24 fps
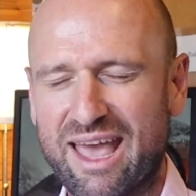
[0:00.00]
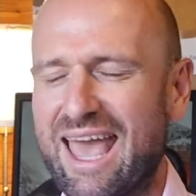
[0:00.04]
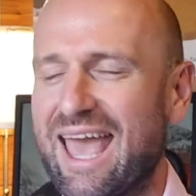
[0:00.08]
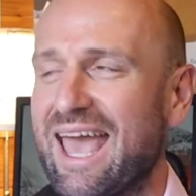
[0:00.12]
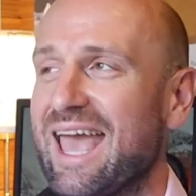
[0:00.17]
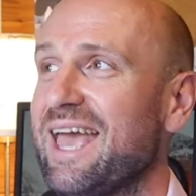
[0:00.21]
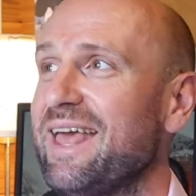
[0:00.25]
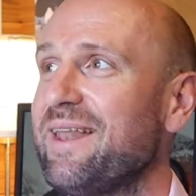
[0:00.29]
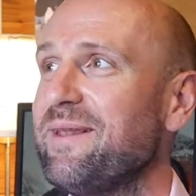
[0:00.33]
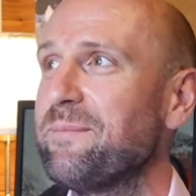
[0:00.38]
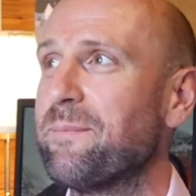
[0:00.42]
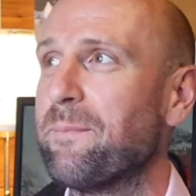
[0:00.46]

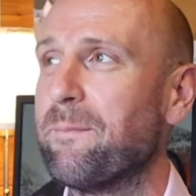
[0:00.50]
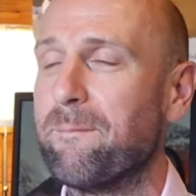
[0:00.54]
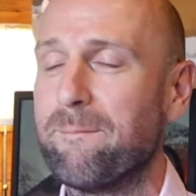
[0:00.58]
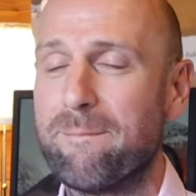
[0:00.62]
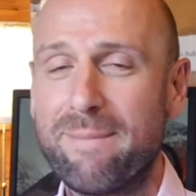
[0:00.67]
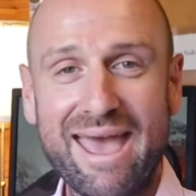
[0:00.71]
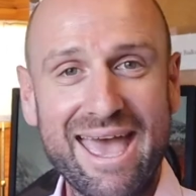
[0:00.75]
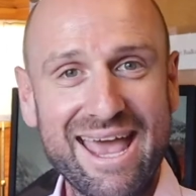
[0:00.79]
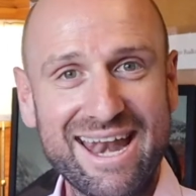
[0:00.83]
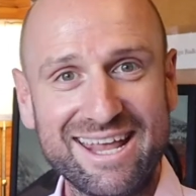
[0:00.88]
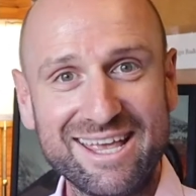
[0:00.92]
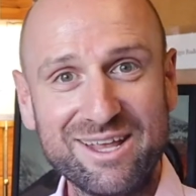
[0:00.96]
And
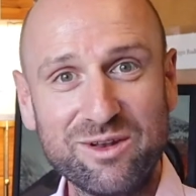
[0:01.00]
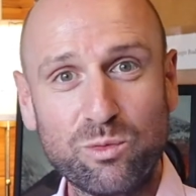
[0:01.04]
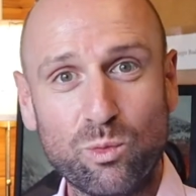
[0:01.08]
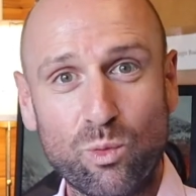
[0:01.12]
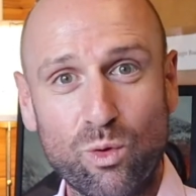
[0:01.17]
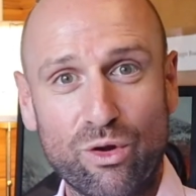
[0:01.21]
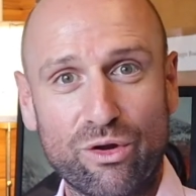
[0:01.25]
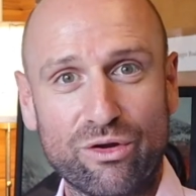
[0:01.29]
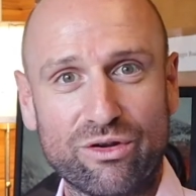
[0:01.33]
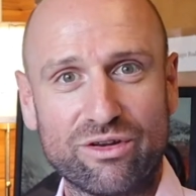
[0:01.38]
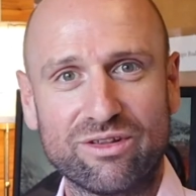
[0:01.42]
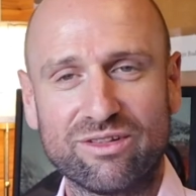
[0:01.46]
man, it
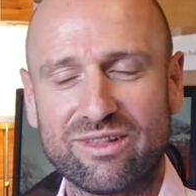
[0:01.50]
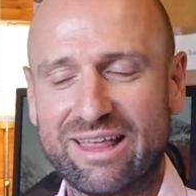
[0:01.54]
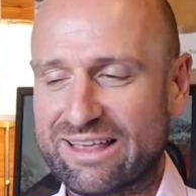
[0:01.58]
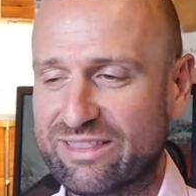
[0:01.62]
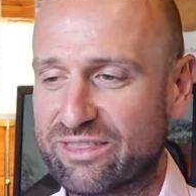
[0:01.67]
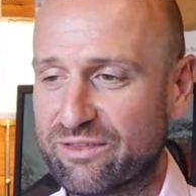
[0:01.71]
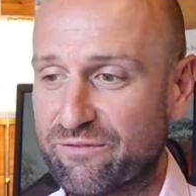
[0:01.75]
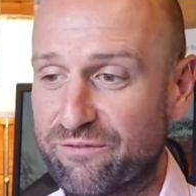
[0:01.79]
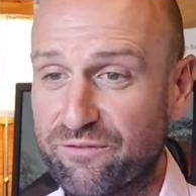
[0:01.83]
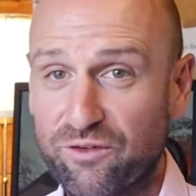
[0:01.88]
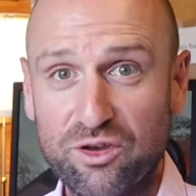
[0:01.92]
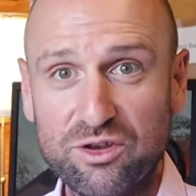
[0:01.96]
worked. Like
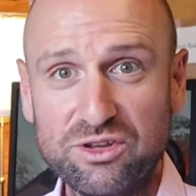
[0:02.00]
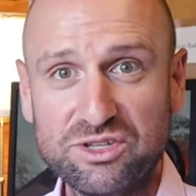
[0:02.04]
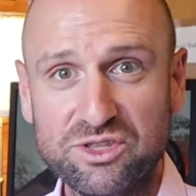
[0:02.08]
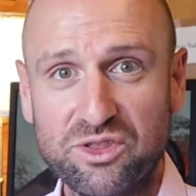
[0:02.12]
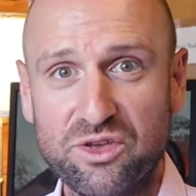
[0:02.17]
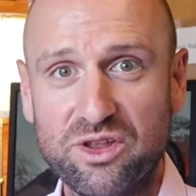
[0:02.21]
the first